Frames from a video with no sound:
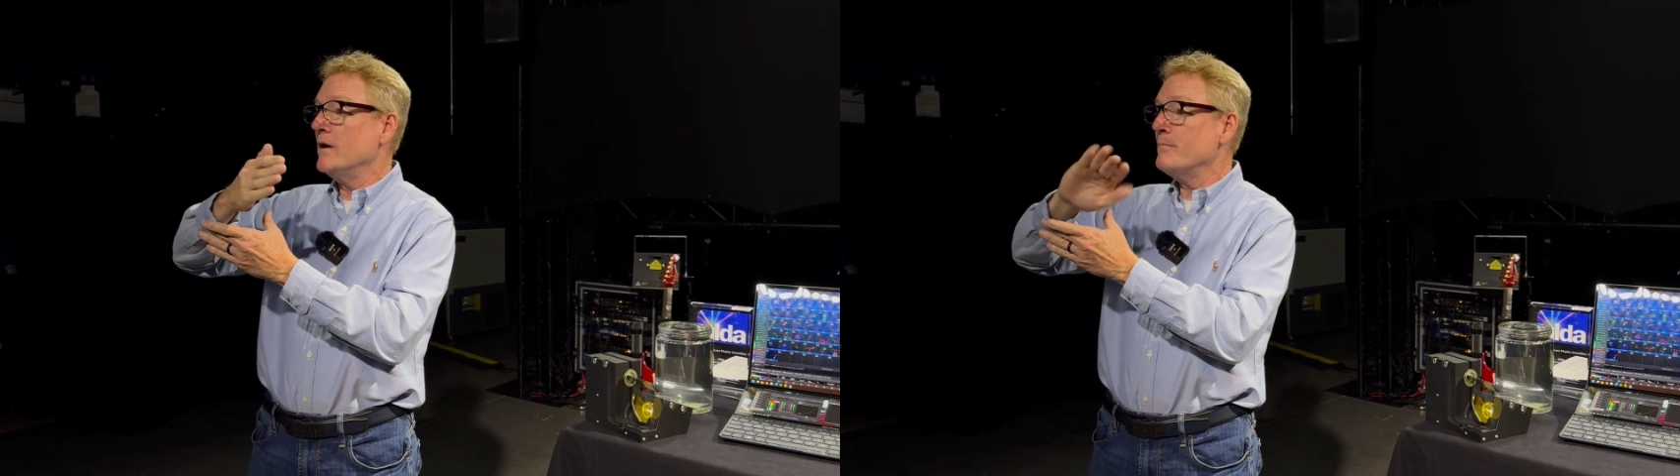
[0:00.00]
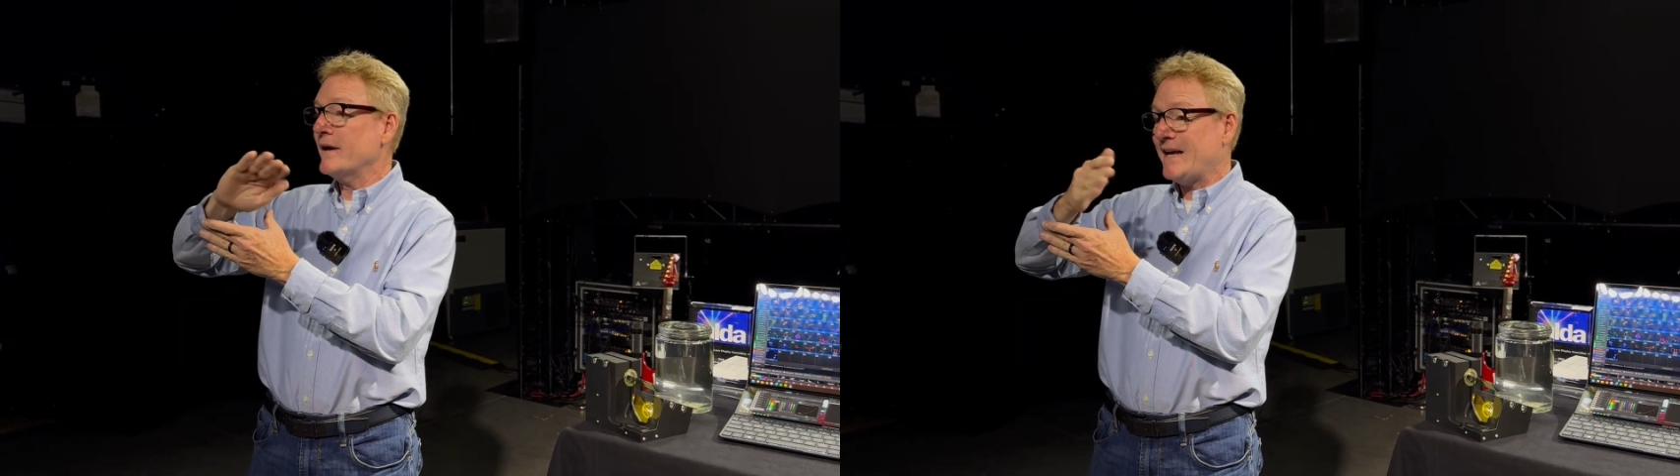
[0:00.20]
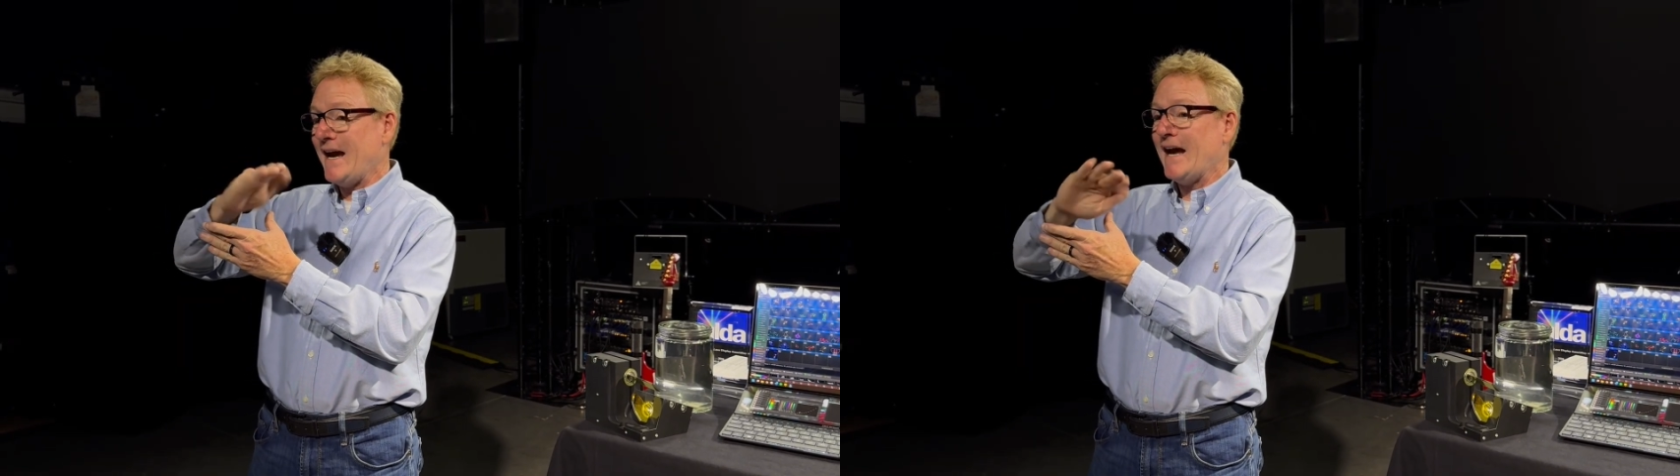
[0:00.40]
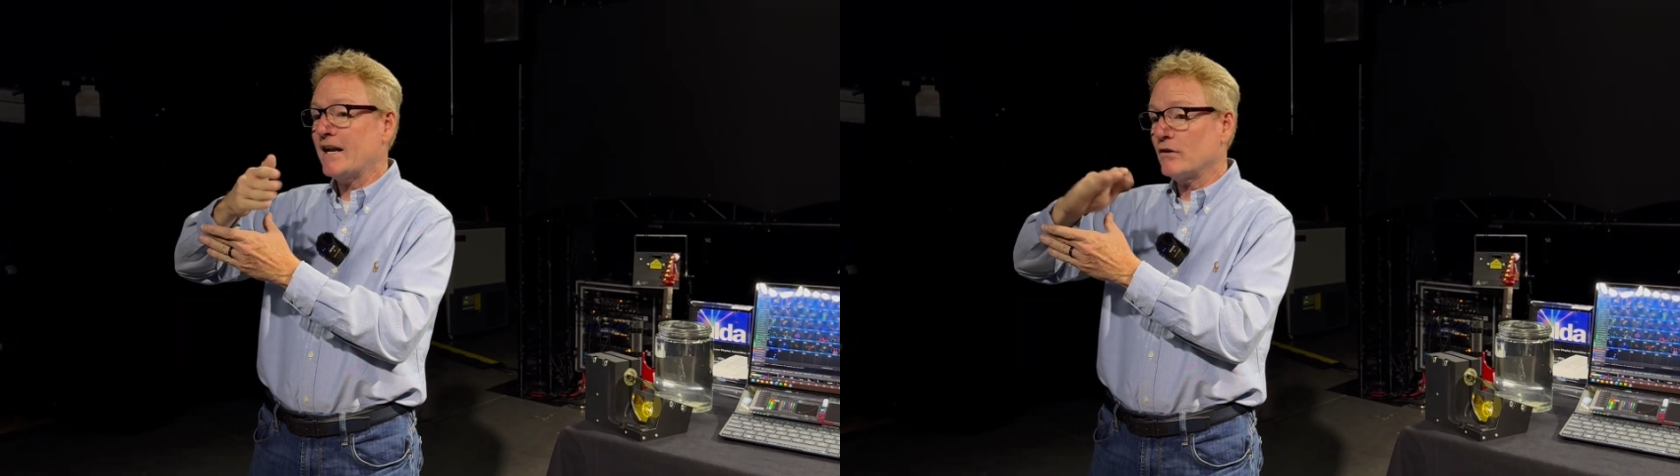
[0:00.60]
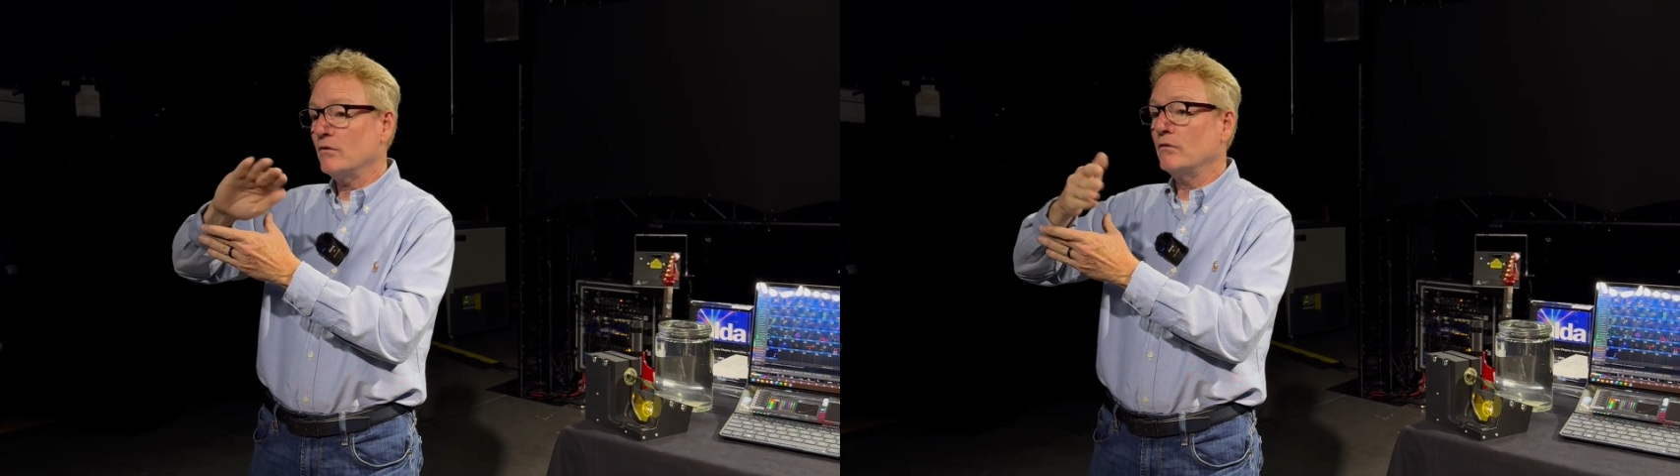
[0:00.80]

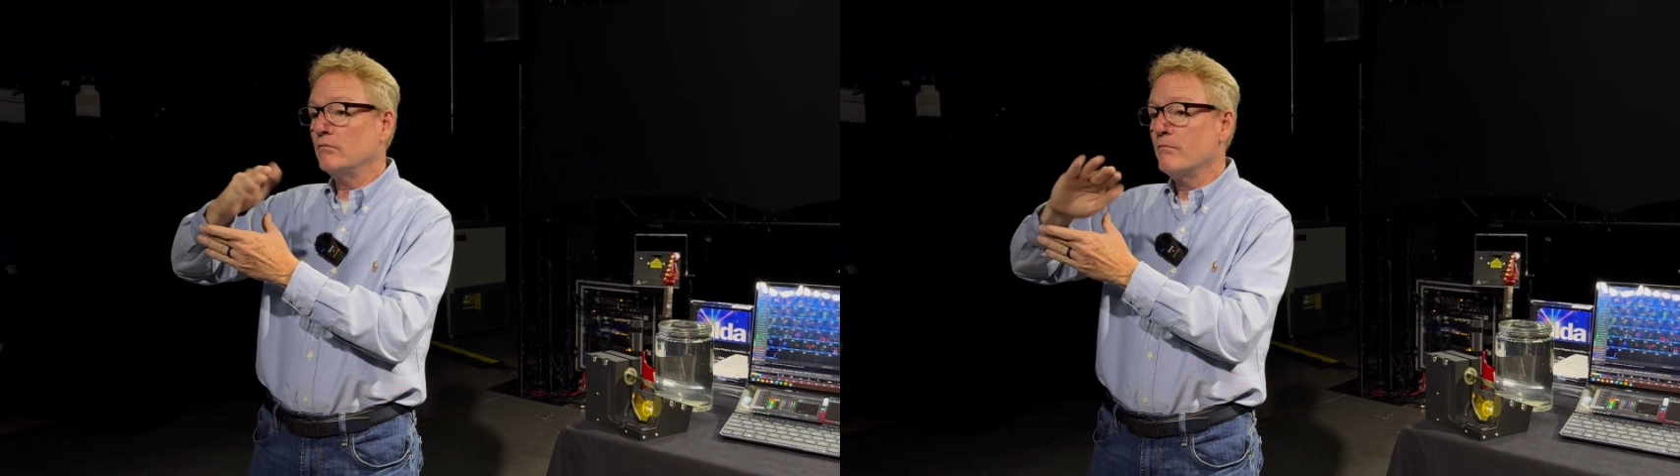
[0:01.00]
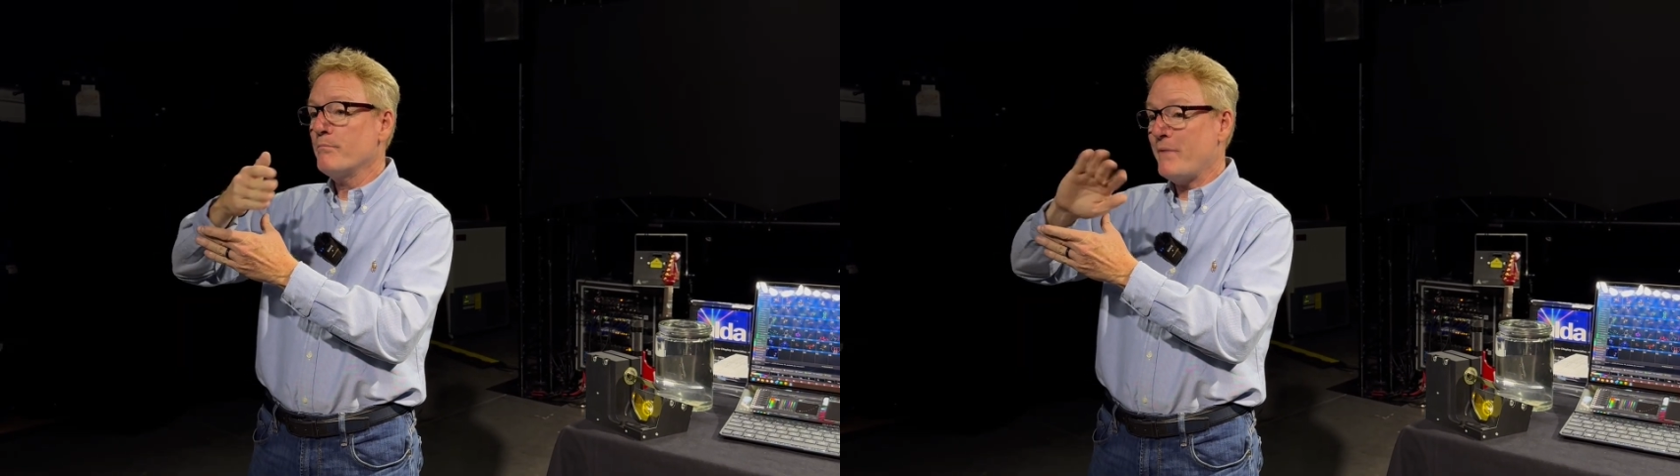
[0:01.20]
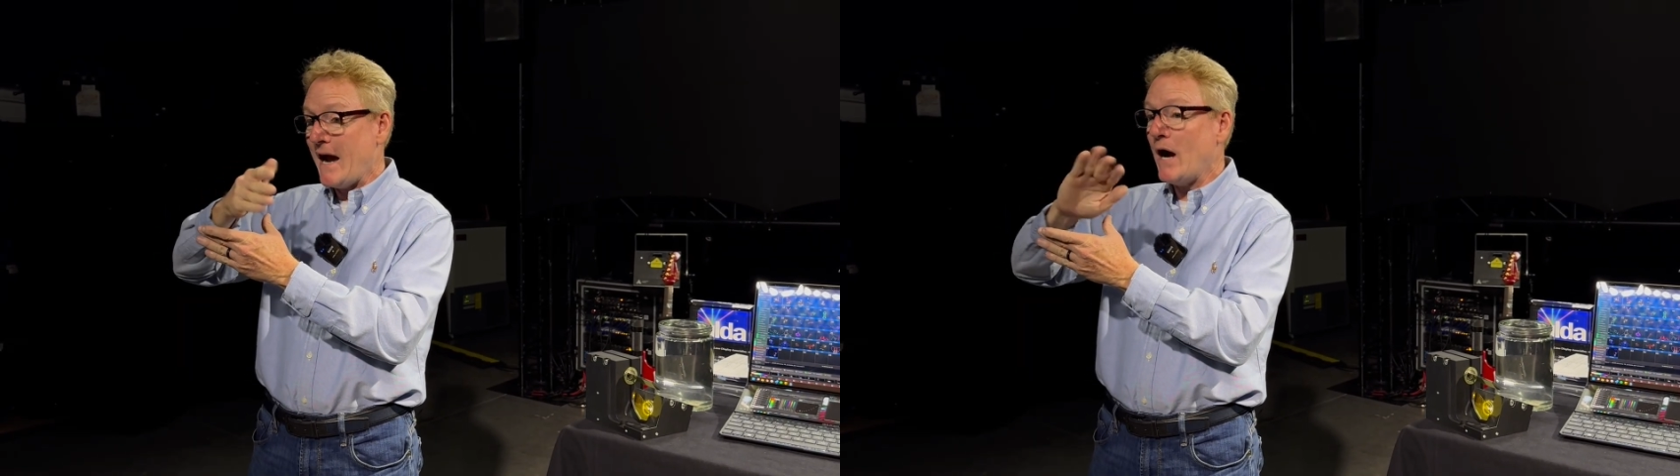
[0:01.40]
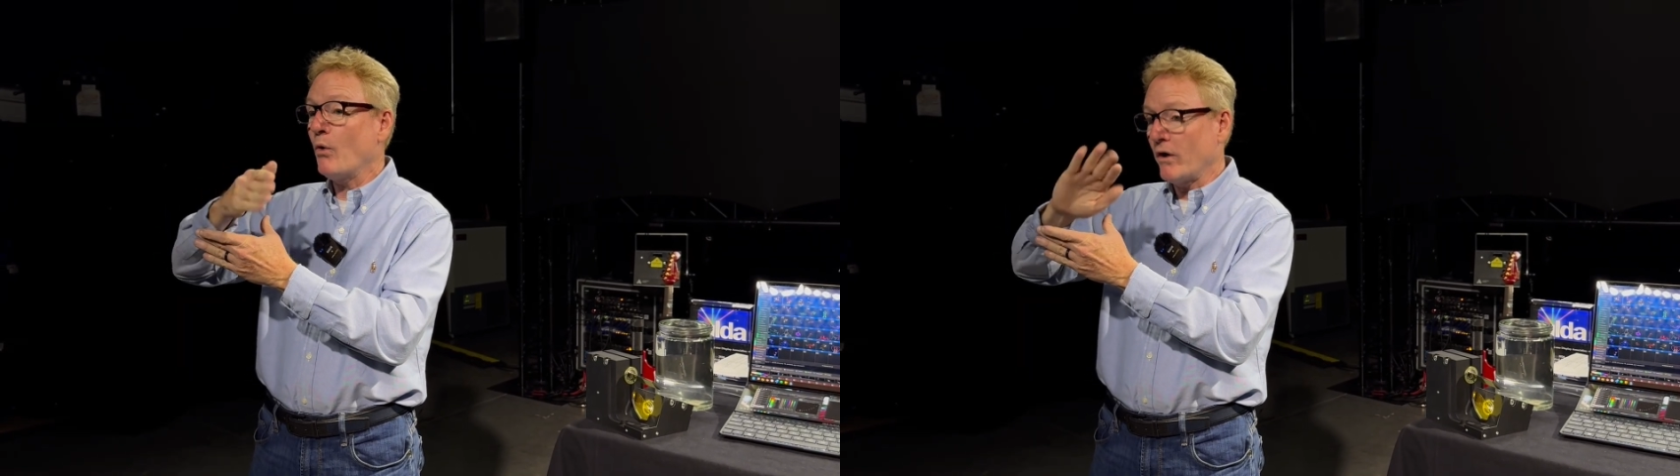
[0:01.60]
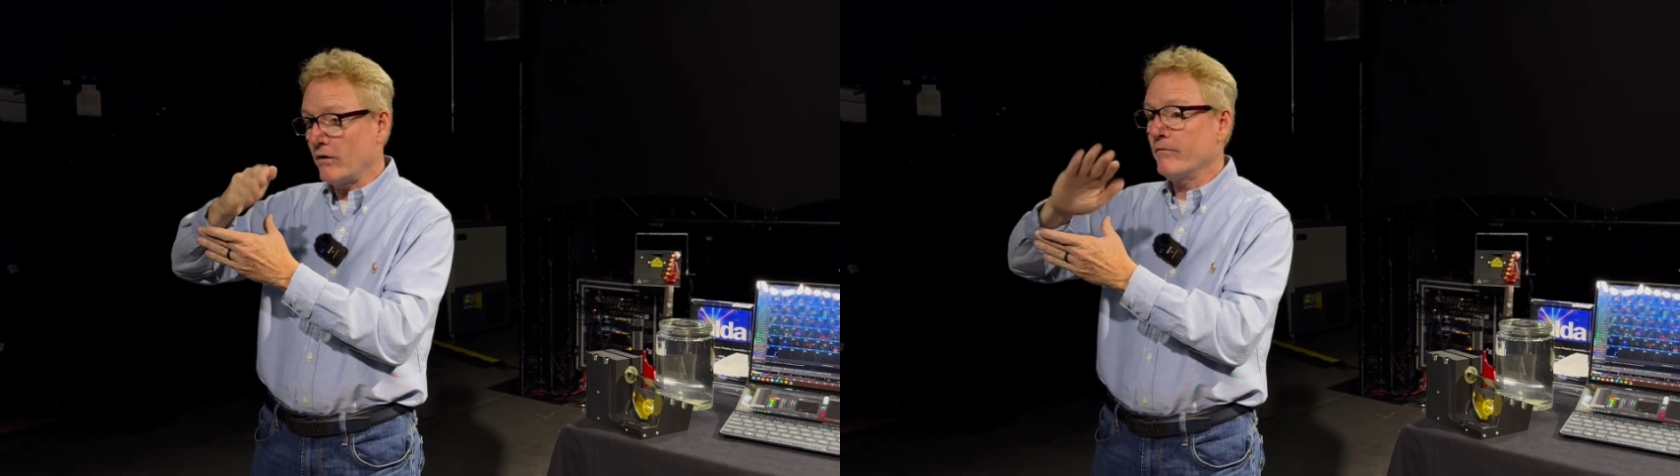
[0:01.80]
mechanical
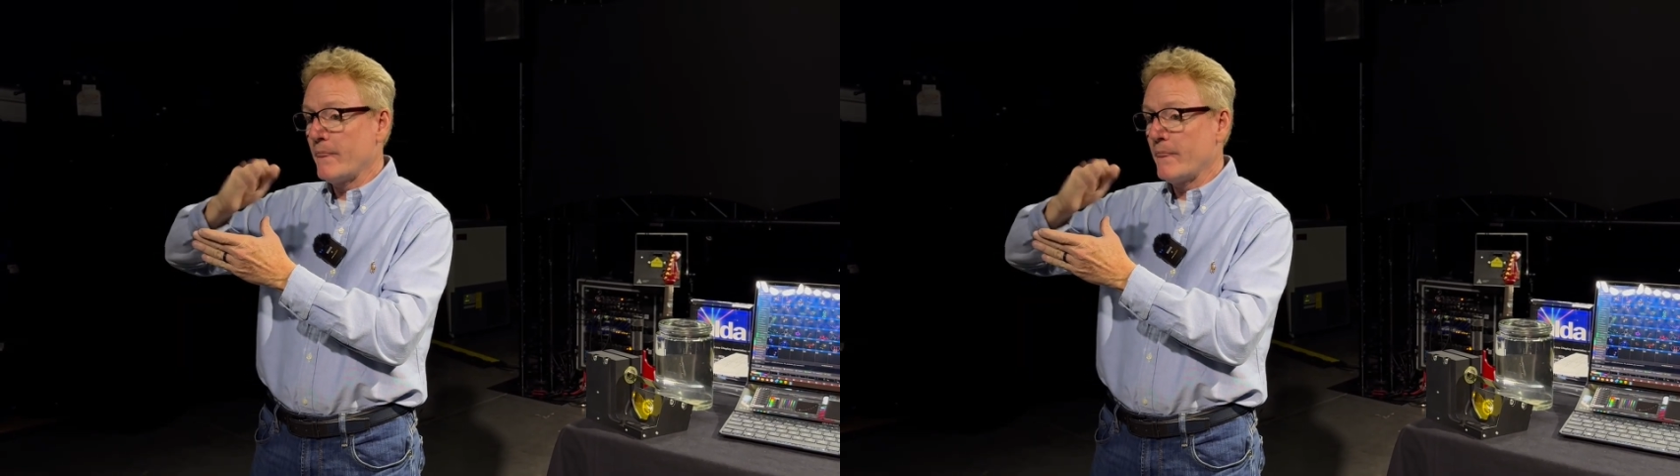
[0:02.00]
power